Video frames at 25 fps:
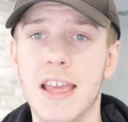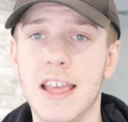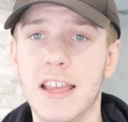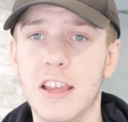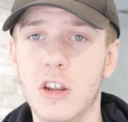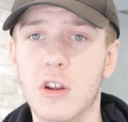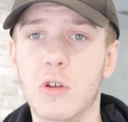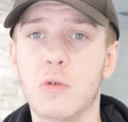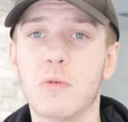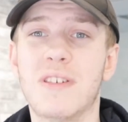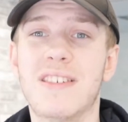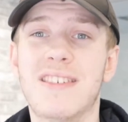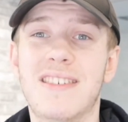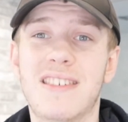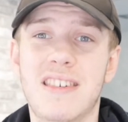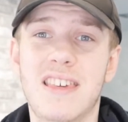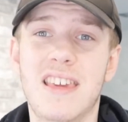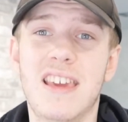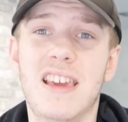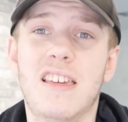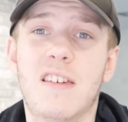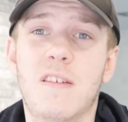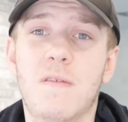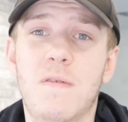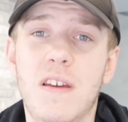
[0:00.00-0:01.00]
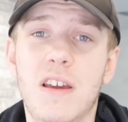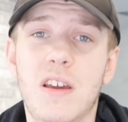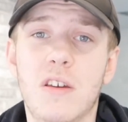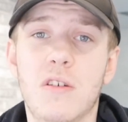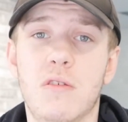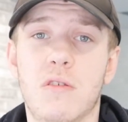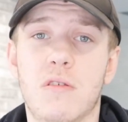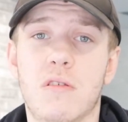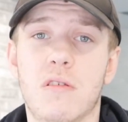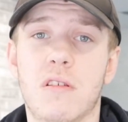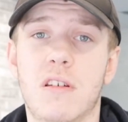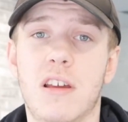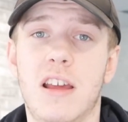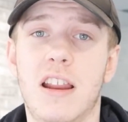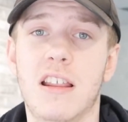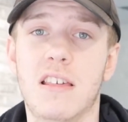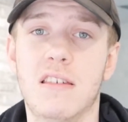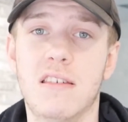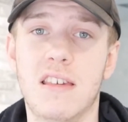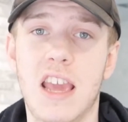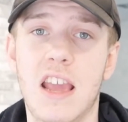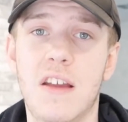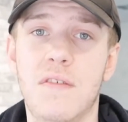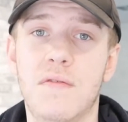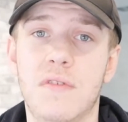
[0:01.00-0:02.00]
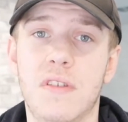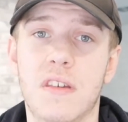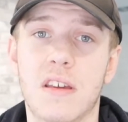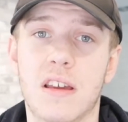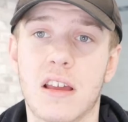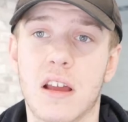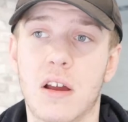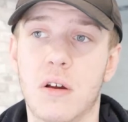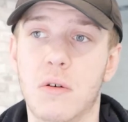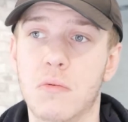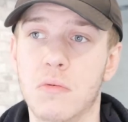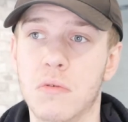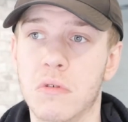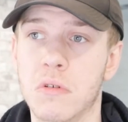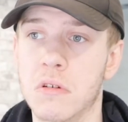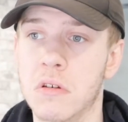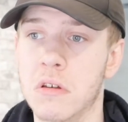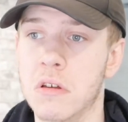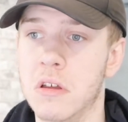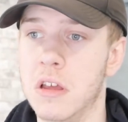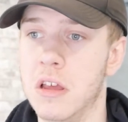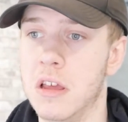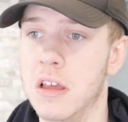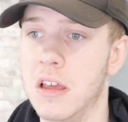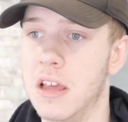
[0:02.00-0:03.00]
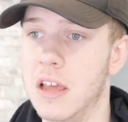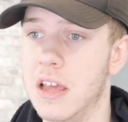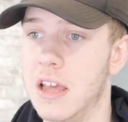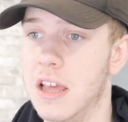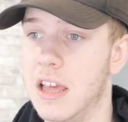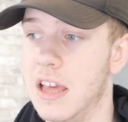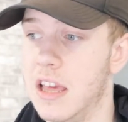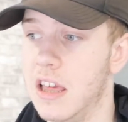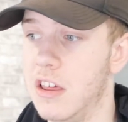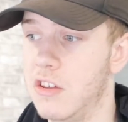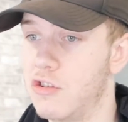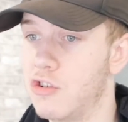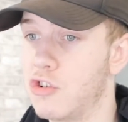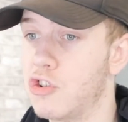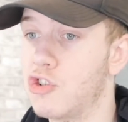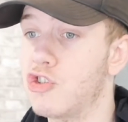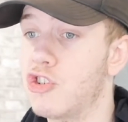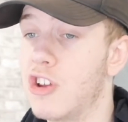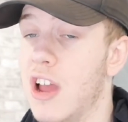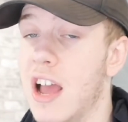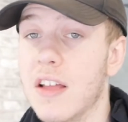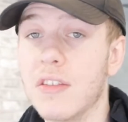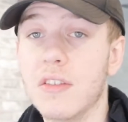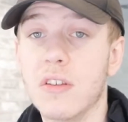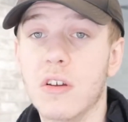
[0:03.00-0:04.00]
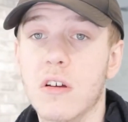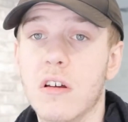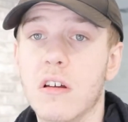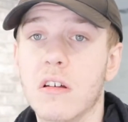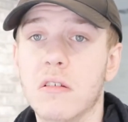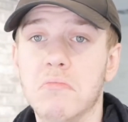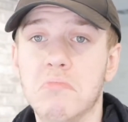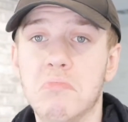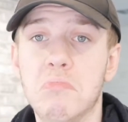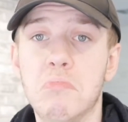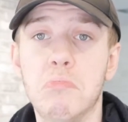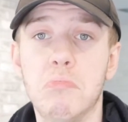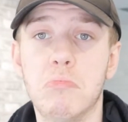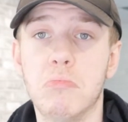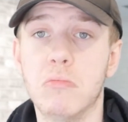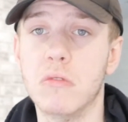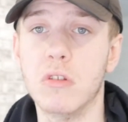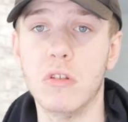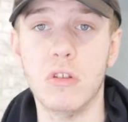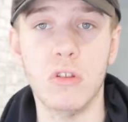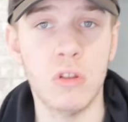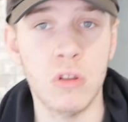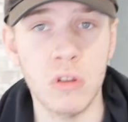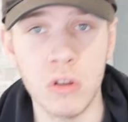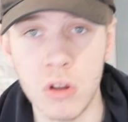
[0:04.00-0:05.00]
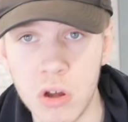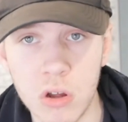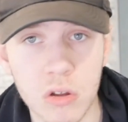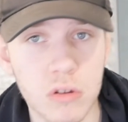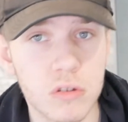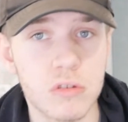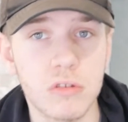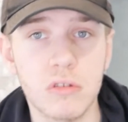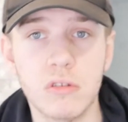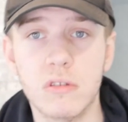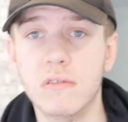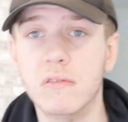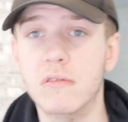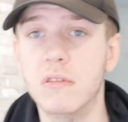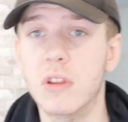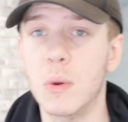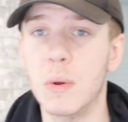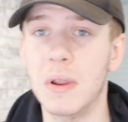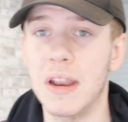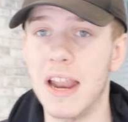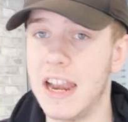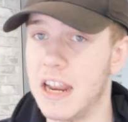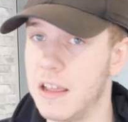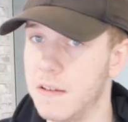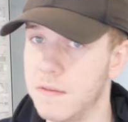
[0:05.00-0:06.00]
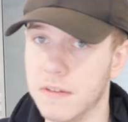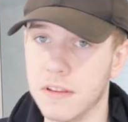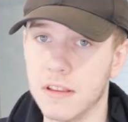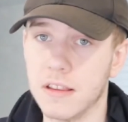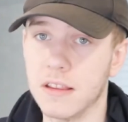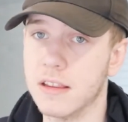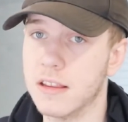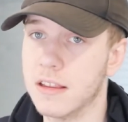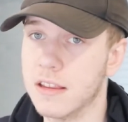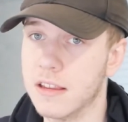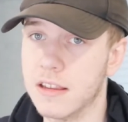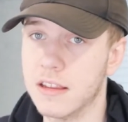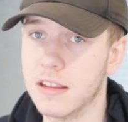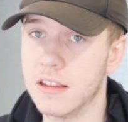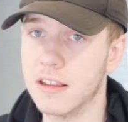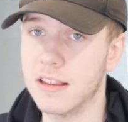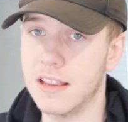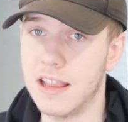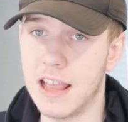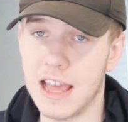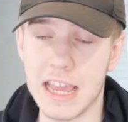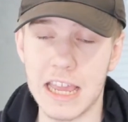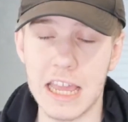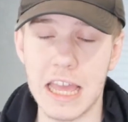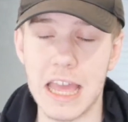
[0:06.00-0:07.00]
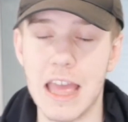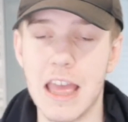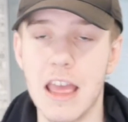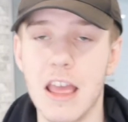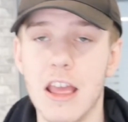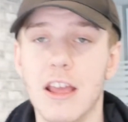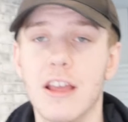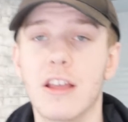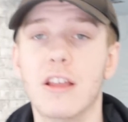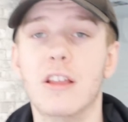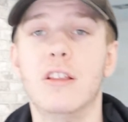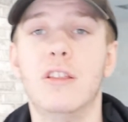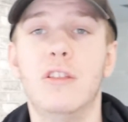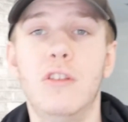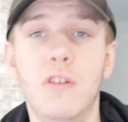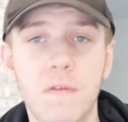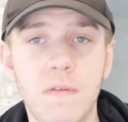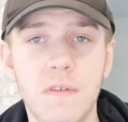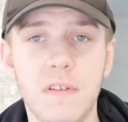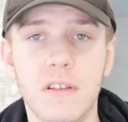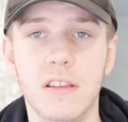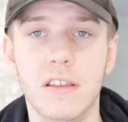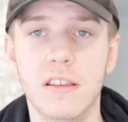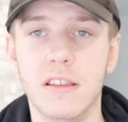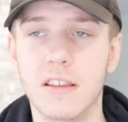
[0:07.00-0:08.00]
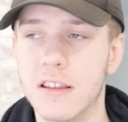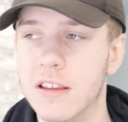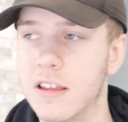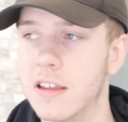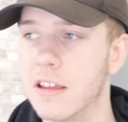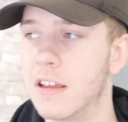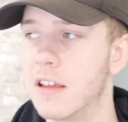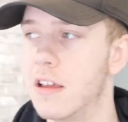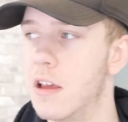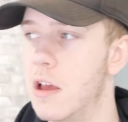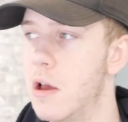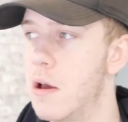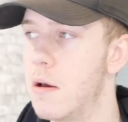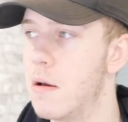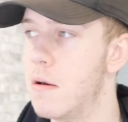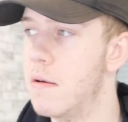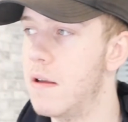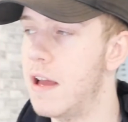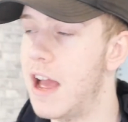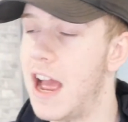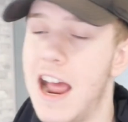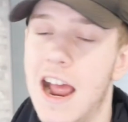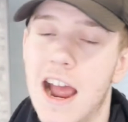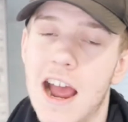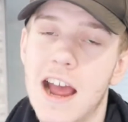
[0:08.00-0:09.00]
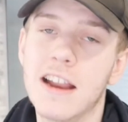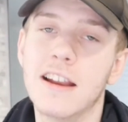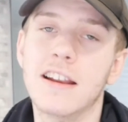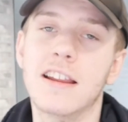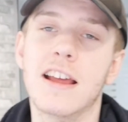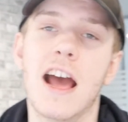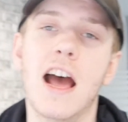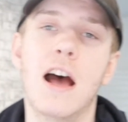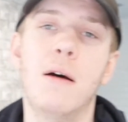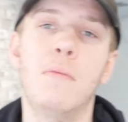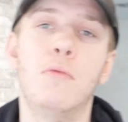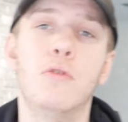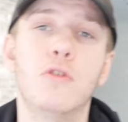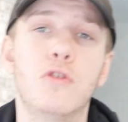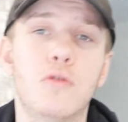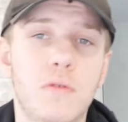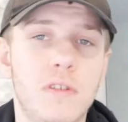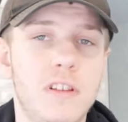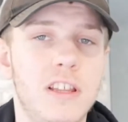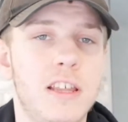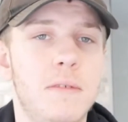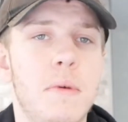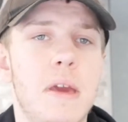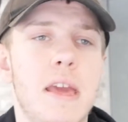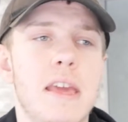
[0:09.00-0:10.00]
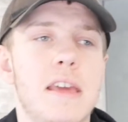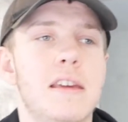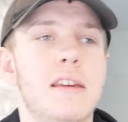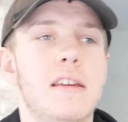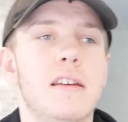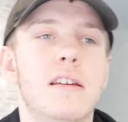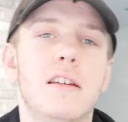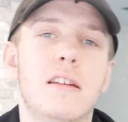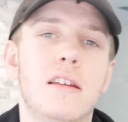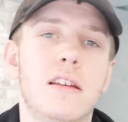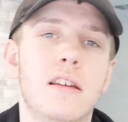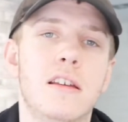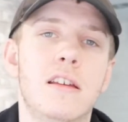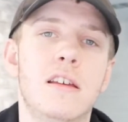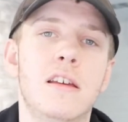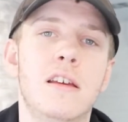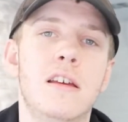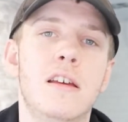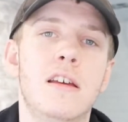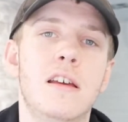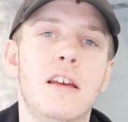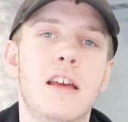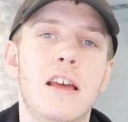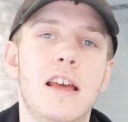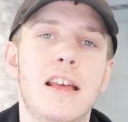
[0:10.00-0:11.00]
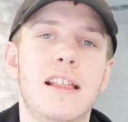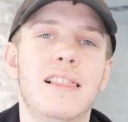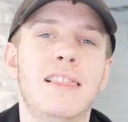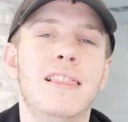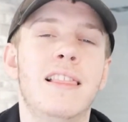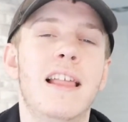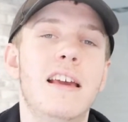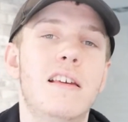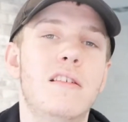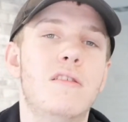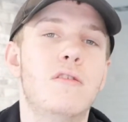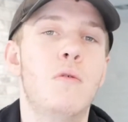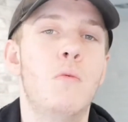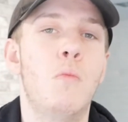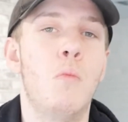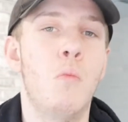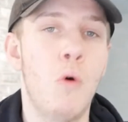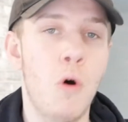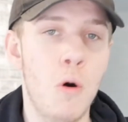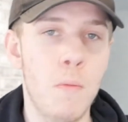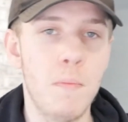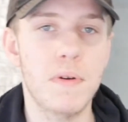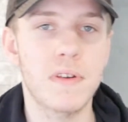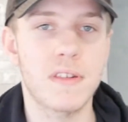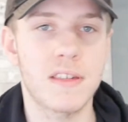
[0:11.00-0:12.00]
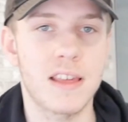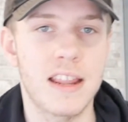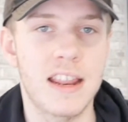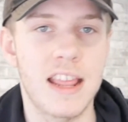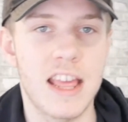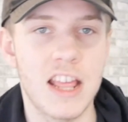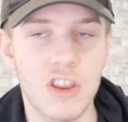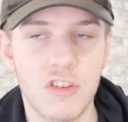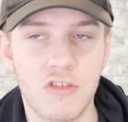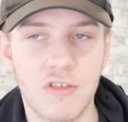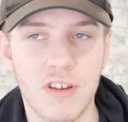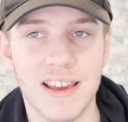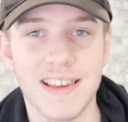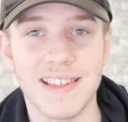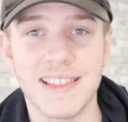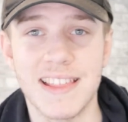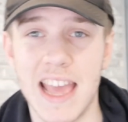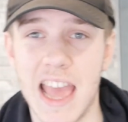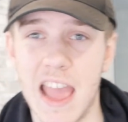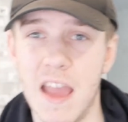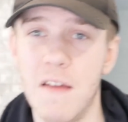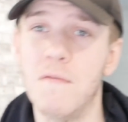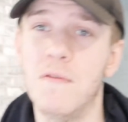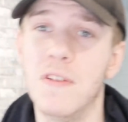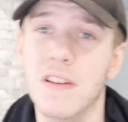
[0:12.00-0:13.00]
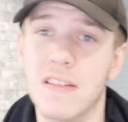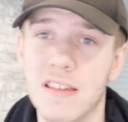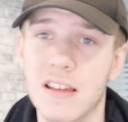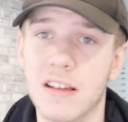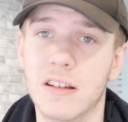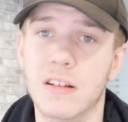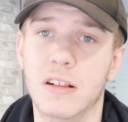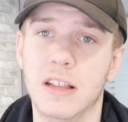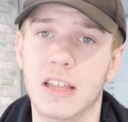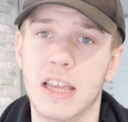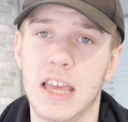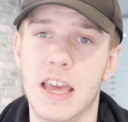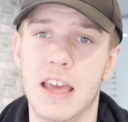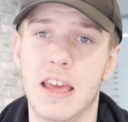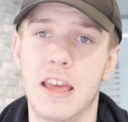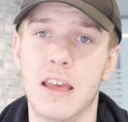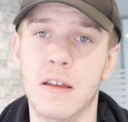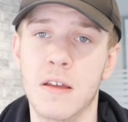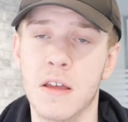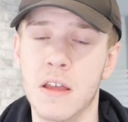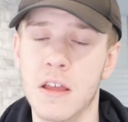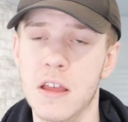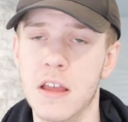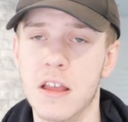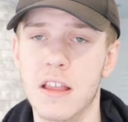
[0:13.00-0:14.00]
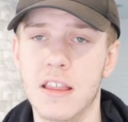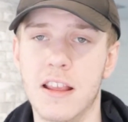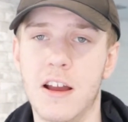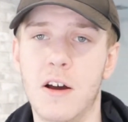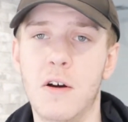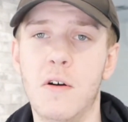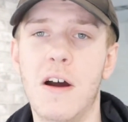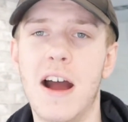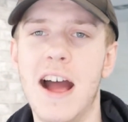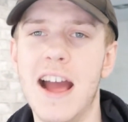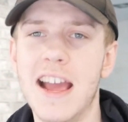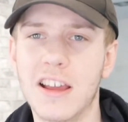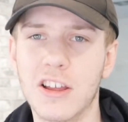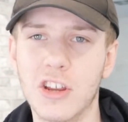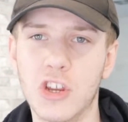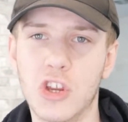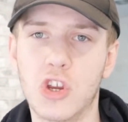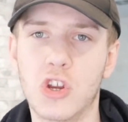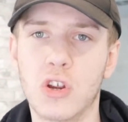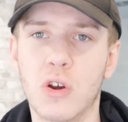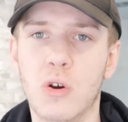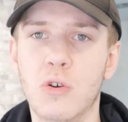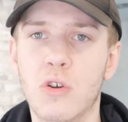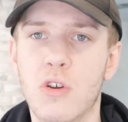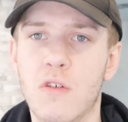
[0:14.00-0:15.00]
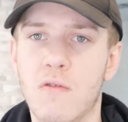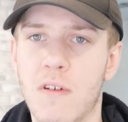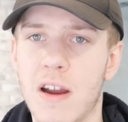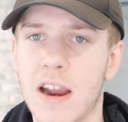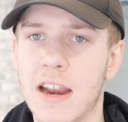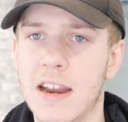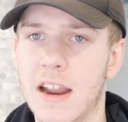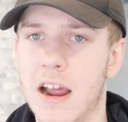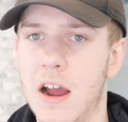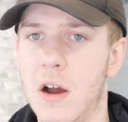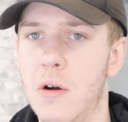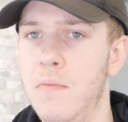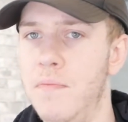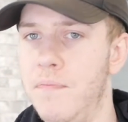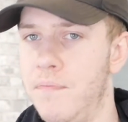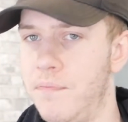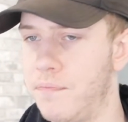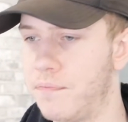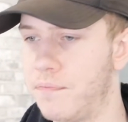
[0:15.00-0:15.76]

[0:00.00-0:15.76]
You know, 6 figures in a savings account is just sat there, not doing anything, like nothing. And how much will they make? Less than 1% interest every single year. Now, I can show you right now,